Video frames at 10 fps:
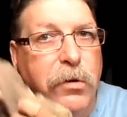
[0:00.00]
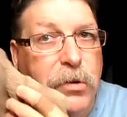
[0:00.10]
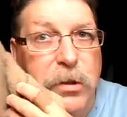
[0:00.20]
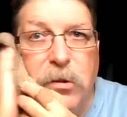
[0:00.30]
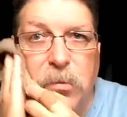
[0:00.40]

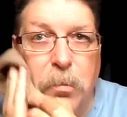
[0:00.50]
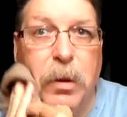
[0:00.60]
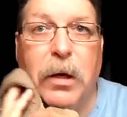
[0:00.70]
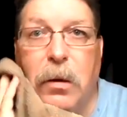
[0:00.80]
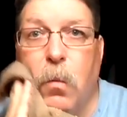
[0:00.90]

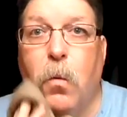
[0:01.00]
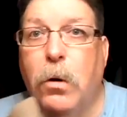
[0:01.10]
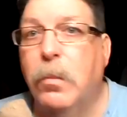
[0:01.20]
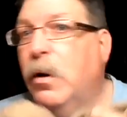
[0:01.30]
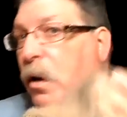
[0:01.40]
versus
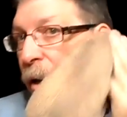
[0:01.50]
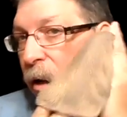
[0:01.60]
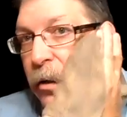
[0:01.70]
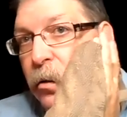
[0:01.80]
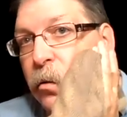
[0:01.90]
being warm
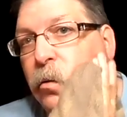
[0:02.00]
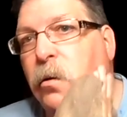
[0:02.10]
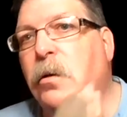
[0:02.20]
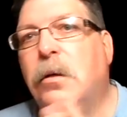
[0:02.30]
or hot.